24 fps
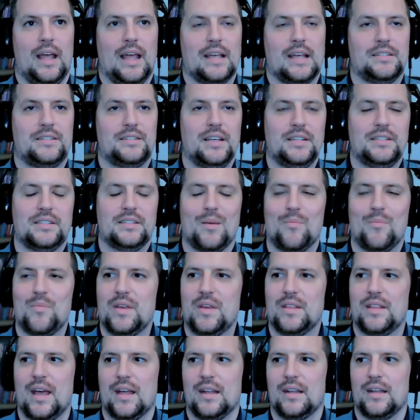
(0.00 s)
Is this
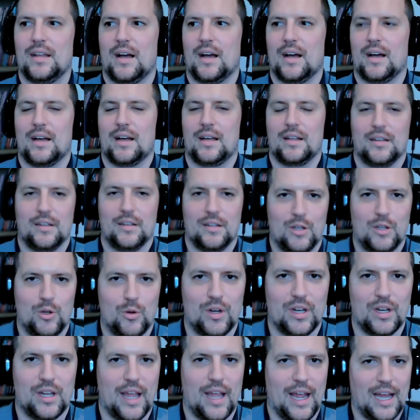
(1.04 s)
something that uh, you
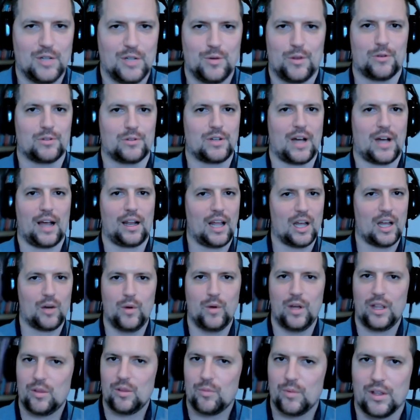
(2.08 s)
engage with or dialogue
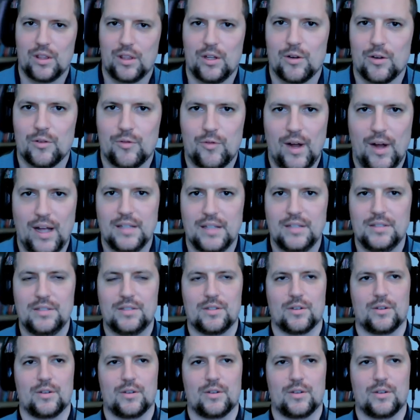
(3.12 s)
with with your friends,